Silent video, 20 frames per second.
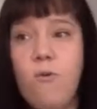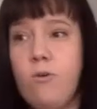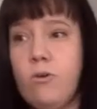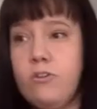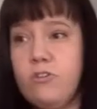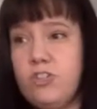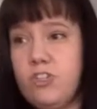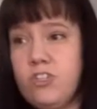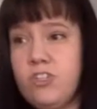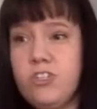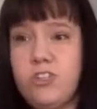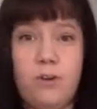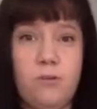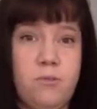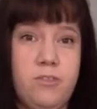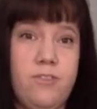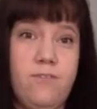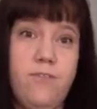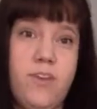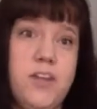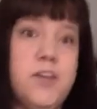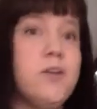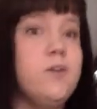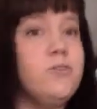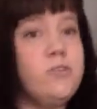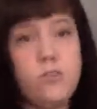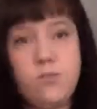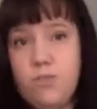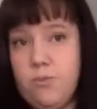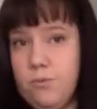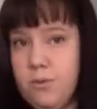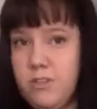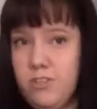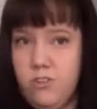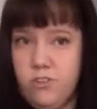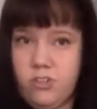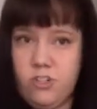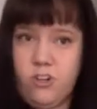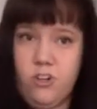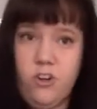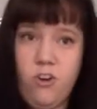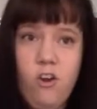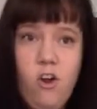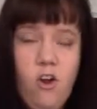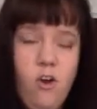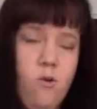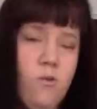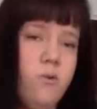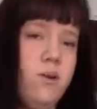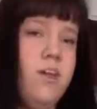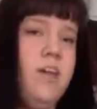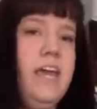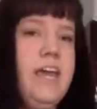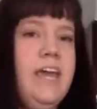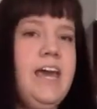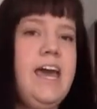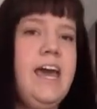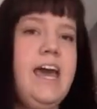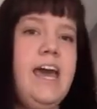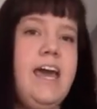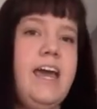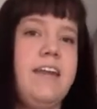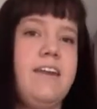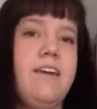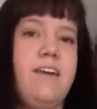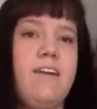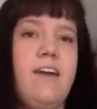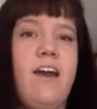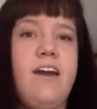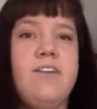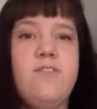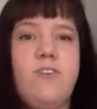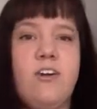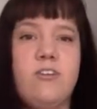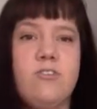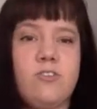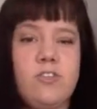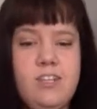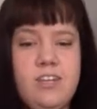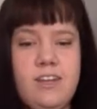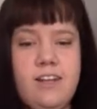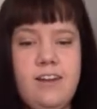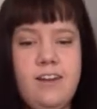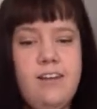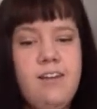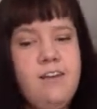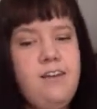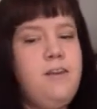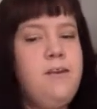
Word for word: or just start with the video and do the research on your own and kind of understand